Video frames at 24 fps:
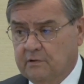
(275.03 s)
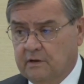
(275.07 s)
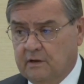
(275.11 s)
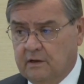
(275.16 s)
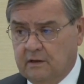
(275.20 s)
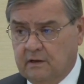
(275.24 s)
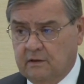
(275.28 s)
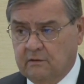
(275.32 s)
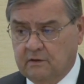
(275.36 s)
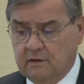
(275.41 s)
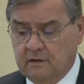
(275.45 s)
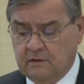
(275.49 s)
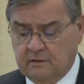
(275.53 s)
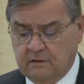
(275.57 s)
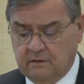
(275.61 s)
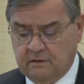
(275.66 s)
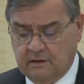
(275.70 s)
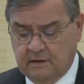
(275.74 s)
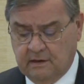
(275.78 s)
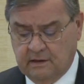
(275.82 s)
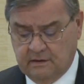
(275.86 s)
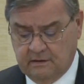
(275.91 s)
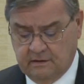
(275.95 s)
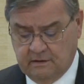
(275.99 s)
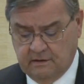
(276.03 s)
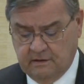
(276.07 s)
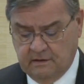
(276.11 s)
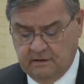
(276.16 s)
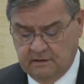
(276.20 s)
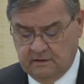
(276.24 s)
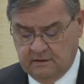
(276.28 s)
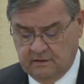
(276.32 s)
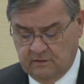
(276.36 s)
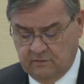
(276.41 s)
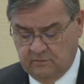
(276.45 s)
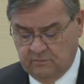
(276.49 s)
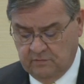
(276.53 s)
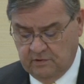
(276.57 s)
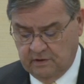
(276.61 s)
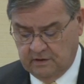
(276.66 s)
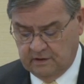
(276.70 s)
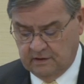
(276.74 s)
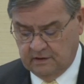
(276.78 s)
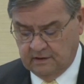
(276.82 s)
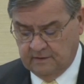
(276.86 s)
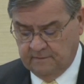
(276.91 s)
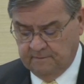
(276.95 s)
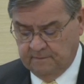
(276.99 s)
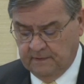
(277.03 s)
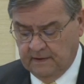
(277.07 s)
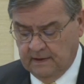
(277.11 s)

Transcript: but I'll get to that again in a minute.